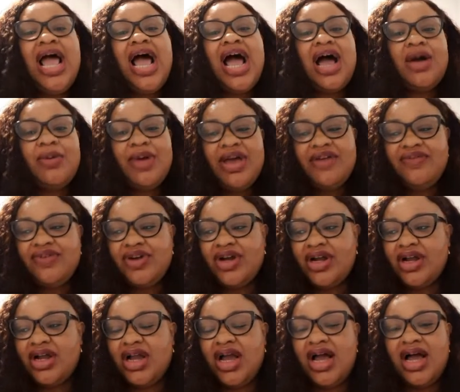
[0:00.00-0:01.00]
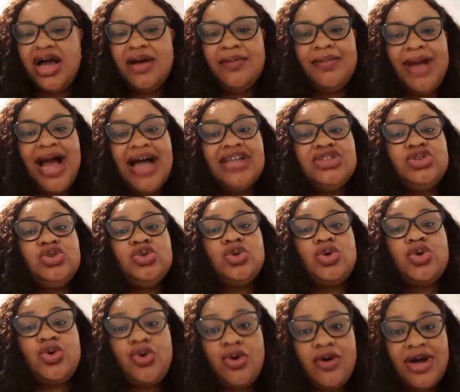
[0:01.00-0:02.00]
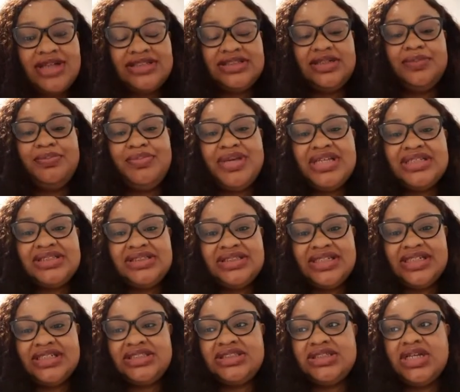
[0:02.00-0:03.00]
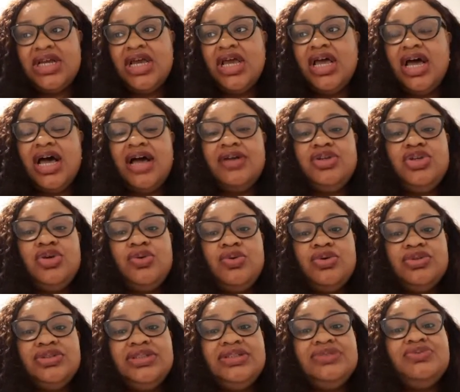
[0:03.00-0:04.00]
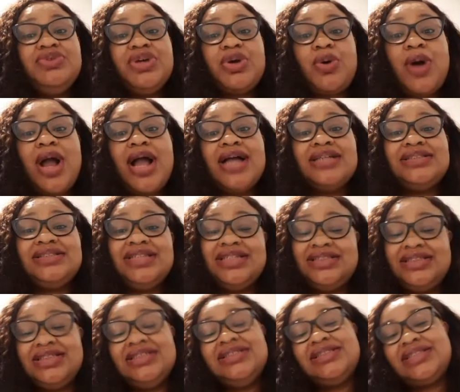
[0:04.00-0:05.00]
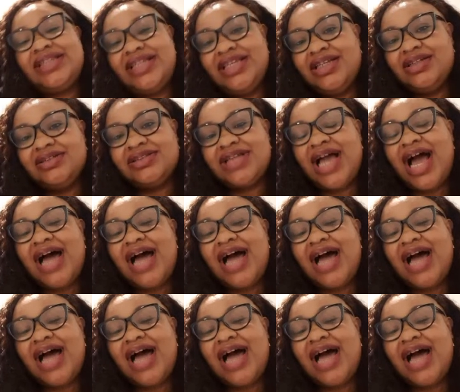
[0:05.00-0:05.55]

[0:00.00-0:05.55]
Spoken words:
However, as you grow as a business, you will require certain skills.